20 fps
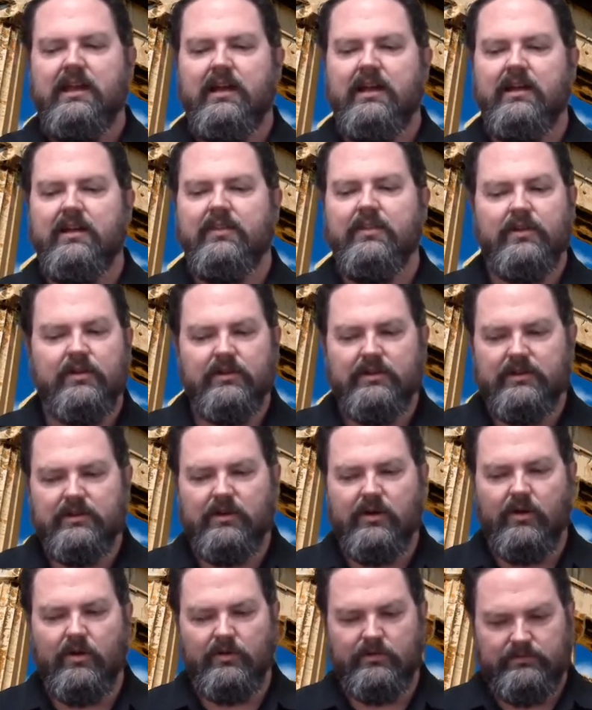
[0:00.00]
Uh, they're,
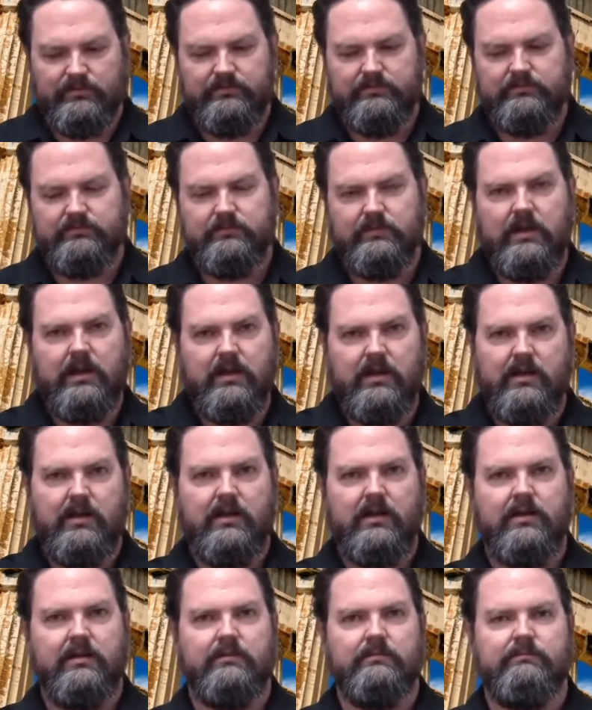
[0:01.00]
they're all uh,
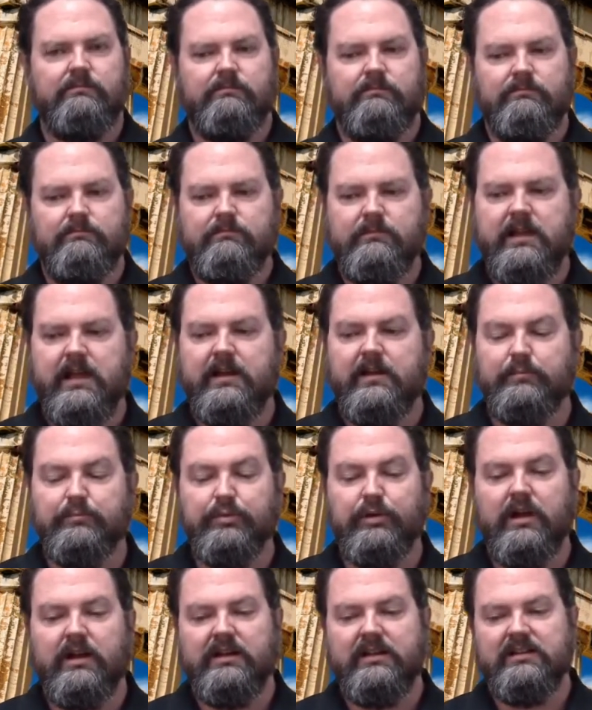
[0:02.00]
uh, kind of
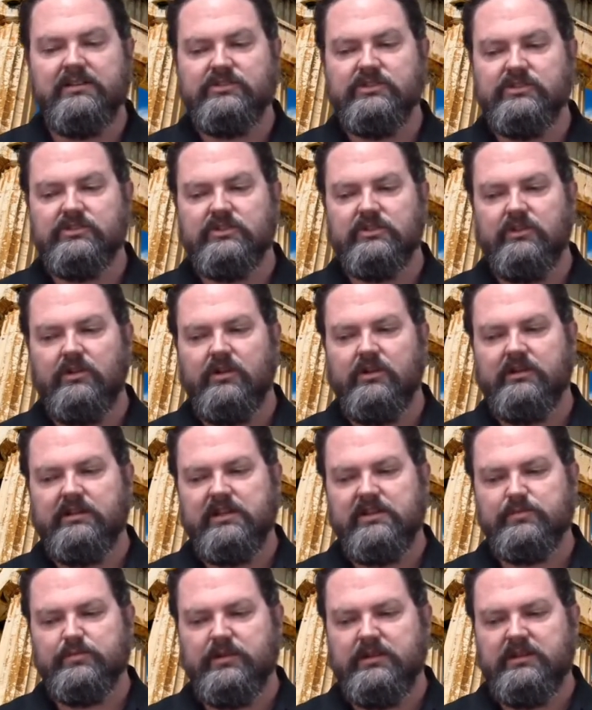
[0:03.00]
prodding Zeus along at
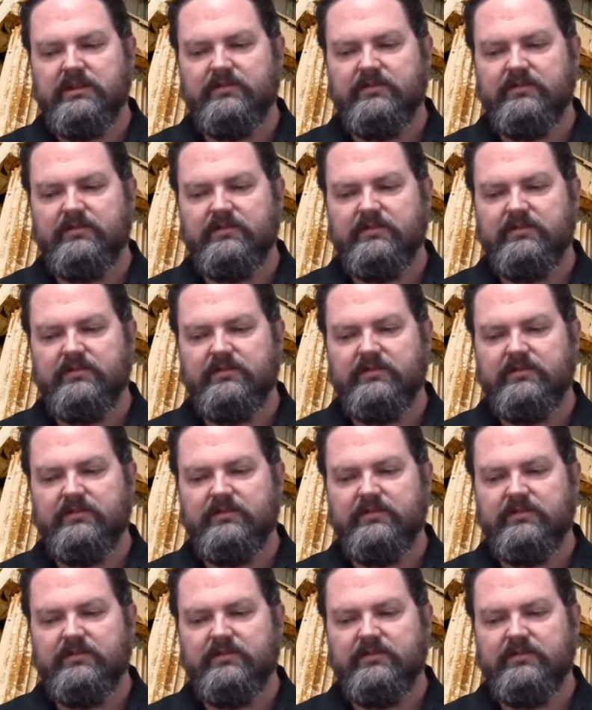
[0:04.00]
this point.